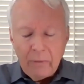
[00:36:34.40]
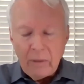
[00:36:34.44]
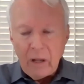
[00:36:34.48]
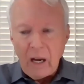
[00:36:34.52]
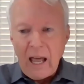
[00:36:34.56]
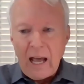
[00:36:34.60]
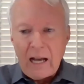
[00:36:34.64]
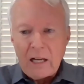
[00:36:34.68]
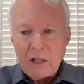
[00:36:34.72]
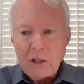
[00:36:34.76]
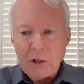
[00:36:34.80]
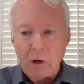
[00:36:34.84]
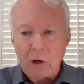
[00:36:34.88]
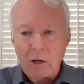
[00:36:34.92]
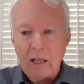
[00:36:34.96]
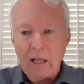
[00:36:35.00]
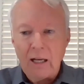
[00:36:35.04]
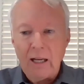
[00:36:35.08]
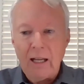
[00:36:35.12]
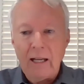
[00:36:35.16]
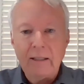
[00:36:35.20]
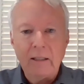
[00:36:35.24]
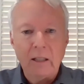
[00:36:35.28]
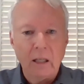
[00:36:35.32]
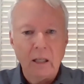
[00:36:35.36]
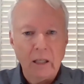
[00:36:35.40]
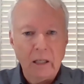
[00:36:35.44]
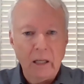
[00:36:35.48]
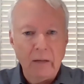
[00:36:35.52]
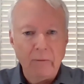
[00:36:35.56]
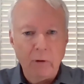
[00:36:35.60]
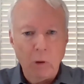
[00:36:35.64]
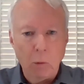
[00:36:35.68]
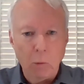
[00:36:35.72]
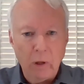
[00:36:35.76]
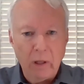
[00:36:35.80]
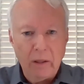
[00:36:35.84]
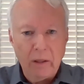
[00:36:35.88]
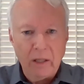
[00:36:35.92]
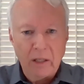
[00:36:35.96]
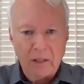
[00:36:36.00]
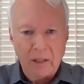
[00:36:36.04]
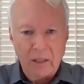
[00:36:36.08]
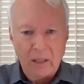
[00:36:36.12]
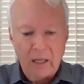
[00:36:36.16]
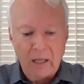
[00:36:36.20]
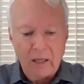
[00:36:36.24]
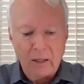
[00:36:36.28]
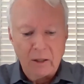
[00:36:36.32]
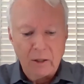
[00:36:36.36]
The last thought I'd like to leave you with is
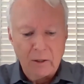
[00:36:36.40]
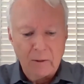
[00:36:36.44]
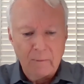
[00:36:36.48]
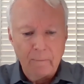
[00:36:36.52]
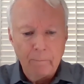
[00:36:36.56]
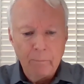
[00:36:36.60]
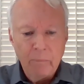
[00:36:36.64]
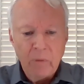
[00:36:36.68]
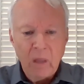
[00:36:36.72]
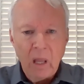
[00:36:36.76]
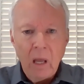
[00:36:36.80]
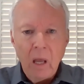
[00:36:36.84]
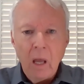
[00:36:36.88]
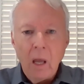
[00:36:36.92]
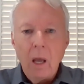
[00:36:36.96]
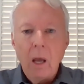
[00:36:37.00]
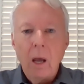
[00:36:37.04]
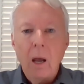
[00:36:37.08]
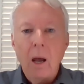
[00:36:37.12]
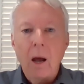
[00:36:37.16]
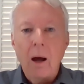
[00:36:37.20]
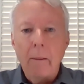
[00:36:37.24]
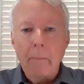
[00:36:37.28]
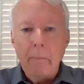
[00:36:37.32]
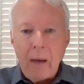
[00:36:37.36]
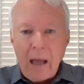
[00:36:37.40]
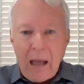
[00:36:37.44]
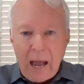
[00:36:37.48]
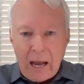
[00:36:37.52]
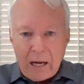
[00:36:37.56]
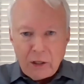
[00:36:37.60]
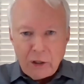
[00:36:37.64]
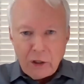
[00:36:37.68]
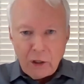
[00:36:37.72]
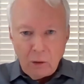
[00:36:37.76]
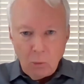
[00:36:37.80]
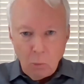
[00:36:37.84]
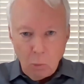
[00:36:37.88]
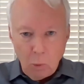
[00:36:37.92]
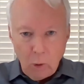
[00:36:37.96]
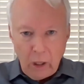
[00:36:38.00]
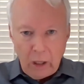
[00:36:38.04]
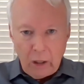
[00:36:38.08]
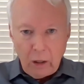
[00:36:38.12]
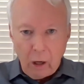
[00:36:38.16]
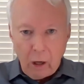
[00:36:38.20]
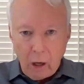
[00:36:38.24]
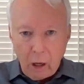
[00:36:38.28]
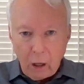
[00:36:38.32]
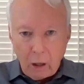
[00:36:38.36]
this. Imagine
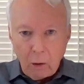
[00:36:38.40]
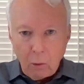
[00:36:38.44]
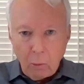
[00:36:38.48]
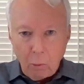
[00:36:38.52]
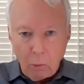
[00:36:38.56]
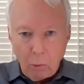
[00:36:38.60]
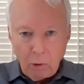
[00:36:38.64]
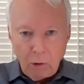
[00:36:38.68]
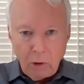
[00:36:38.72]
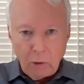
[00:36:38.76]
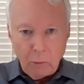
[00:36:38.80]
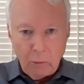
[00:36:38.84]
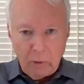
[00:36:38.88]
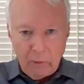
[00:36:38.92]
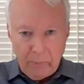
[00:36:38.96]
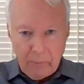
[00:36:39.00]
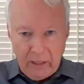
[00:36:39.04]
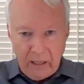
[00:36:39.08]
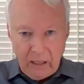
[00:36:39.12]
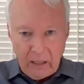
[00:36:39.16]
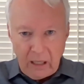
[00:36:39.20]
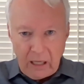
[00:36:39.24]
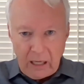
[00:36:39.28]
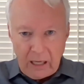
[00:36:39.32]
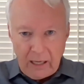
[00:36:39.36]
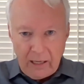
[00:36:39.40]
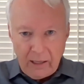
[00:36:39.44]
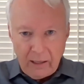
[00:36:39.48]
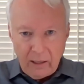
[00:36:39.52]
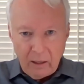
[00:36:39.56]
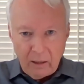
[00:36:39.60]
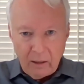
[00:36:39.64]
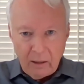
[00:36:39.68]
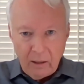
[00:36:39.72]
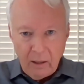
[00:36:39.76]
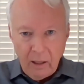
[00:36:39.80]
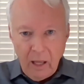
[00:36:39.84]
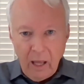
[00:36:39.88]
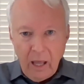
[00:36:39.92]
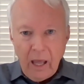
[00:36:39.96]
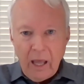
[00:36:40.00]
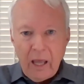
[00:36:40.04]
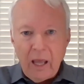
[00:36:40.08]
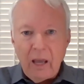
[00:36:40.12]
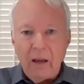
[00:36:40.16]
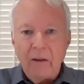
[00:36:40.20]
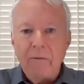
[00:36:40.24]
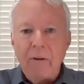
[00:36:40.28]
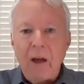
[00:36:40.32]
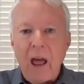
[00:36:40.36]
what our world would be like
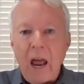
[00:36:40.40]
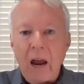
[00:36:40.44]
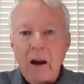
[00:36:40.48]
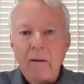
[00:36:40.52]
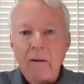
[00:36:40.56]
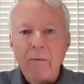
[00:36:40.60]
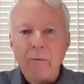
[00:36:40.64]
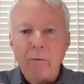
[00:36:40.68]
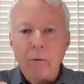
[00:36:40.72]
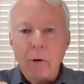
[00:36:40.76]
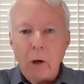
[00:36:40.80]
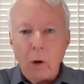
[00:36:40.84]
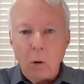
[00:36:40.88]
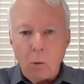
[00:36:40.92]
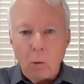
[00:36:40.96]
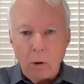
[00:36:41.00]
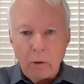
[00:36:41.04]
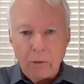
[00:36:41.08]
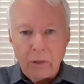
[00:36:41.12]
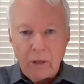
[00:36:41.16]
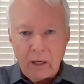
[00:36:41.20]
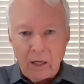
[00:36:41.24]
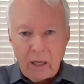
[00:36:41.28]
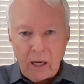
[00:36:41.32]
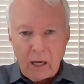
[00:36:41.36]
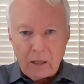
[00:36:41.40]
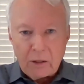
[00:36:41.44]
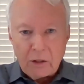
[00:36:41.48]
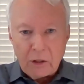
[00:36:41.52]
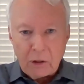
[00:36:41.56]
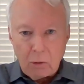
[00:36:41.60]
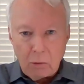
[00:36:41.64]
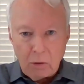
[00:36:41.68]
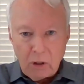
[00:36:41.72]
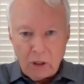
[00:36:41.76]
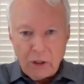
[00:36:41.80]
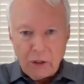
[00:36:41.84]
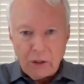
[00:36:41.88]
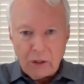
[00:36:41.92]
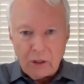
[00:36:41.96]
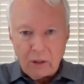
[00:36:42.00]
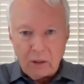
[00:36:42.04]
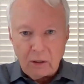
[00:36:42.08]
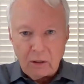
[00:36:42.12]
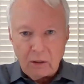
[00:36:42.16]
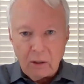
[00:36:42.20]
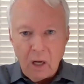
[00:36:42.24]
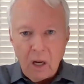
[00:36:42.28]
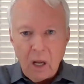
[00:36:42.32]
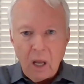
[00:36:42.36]
if every Orthodox
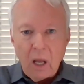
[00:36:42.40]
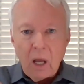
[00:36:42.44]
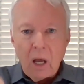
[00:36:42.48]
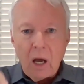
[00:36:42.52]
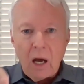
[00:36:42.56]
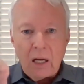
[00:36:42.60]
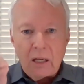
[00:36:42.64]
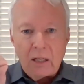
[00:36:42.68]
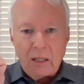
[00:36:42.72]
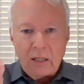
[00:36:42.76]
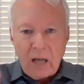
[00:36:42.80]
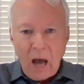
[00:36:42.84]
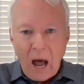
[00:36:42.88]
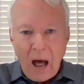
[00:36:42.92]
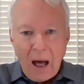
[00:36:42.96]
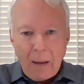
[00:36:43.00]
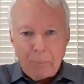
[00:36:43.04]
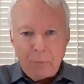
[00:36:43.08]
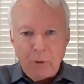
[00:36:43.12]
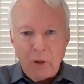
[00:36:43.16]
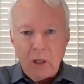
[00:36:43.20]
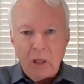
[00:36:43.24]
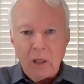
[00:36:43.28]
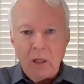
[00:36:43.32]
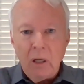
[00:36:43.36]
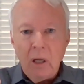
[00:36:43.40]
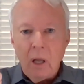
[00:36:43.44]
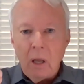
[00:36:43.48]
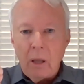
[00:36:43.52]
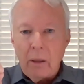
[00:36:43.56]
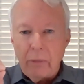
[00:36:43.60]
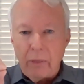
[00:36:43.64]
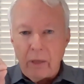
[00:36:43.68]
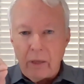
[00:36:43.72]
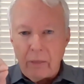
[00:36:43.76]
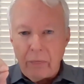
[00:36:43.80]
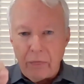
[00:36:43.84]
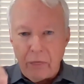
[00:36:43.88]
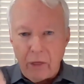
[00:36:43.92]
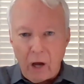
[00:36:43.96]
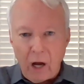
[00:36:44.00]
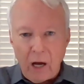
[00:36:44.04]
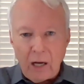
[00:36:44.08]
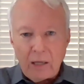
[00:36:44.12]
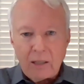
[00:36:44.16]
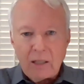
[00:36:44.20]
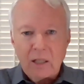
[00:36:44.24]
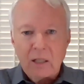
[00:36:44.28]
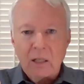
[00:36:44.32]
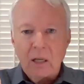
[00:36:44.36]
Christian adopted the
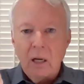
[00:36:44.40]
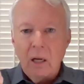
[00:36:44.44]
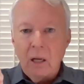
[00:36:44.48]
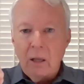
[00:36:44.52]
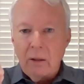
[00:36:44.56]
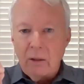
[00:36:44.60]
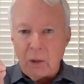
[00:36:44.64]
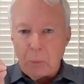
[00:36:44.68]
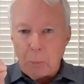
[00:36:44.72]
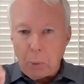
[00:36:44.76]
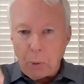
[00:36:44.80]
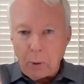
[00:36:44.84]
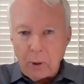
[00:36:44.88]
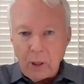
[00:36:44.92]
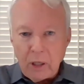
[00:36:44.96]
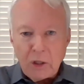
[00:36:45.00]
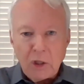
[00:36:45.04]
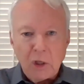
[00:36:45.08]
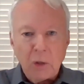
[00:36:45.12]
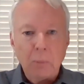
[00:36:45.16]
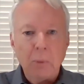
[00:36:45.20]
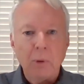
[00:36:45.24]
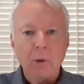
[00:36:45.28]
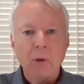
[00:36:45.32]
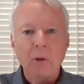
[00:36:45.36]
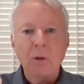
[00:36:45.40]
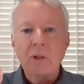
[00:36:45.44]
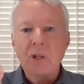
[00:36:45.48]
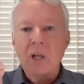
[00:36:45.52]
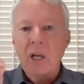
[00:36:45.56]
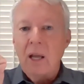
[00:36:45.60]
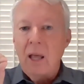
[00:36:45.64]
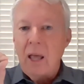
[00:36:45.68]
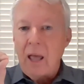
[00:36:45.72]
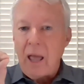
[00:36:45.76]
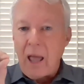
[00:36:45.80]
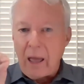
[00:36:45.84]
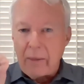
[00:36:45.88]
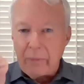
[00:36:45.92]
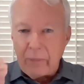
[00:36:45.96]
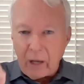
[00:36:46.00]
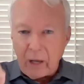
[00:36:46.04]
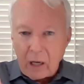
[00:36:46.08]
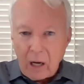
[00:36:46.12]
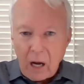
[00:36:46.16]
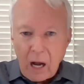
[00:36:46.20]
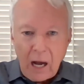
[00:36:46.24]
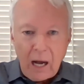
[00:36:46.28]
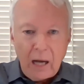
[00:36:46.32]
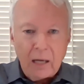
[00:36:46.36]
thoughts, the principles, and the
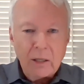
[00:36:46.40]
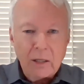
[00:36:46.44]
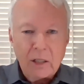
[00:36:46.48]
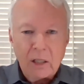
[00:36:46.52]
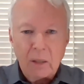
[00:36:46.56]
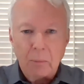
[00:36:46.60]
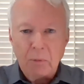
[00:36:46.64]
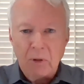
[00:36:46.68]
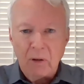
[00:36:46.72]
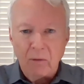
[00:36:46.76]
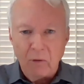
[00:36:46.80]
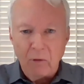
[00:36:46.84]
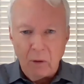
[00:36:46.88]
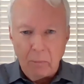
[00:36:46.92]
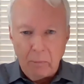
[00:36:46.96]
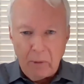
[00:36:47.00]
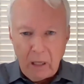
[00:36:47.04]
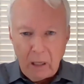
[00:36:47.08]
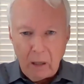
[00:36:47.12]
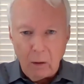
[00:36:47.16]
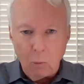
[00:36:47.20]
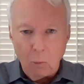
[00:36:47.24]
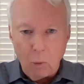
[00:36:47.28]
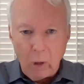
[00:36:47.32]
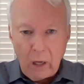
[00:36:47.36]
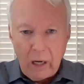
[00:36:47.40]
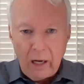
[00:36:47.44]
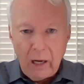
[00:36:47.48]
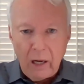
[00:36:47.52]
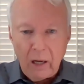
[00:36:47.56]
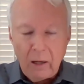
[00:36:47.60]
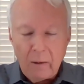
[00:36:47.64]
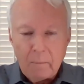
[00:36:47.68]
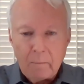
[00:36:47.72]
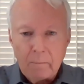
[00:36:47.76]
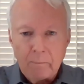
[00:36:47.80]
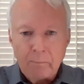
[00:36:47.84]
concept of the middle way,